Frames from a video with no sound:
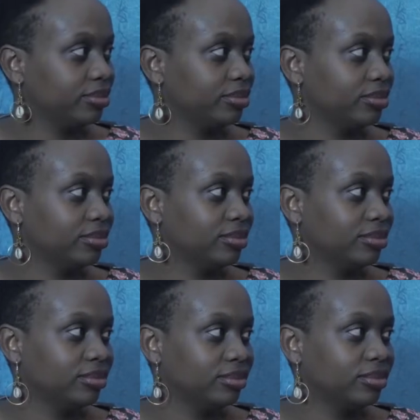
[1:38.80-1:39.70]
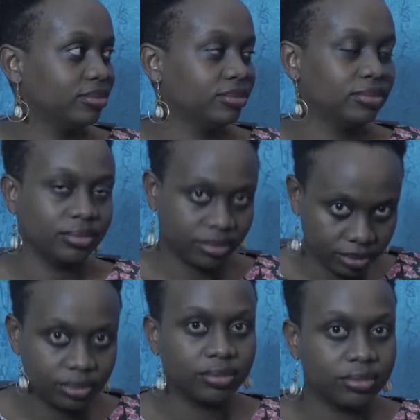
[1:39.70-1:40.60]

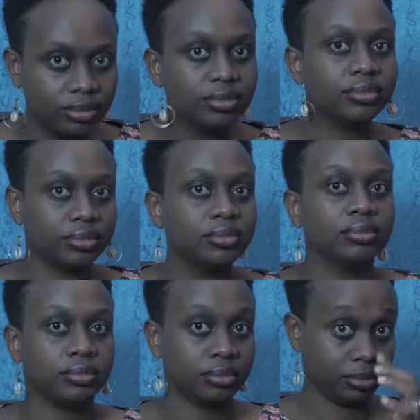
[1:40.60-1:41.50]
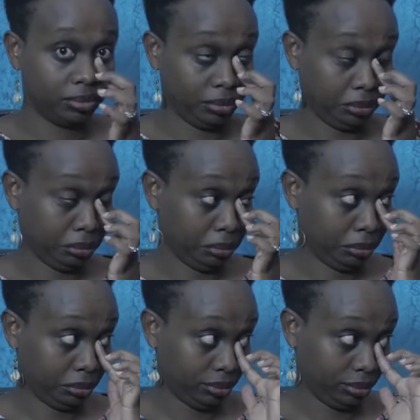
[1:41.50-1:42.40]

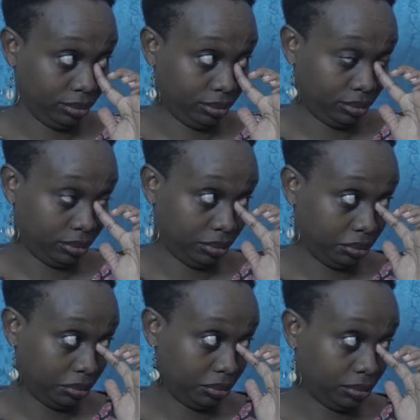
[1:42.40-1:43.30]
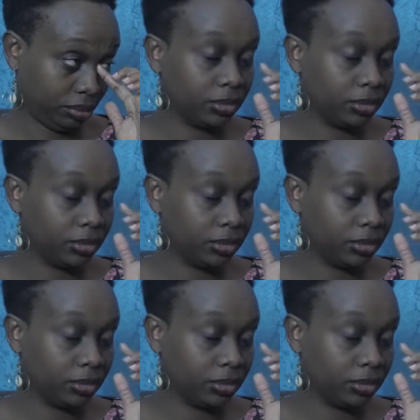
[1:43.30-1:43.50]
[no speech]